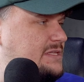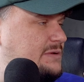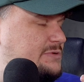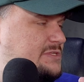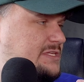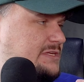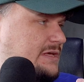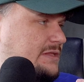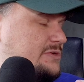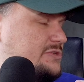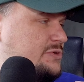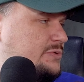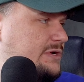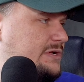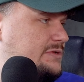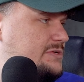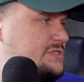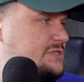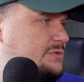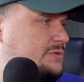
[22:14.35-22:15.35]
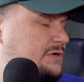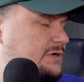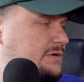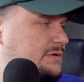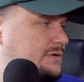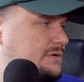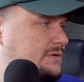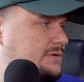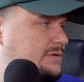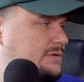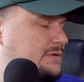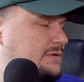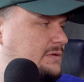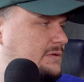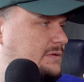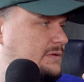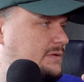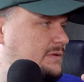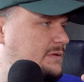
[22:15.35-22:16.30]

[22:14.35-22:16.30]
That was another Toyota store. Mm-hmm.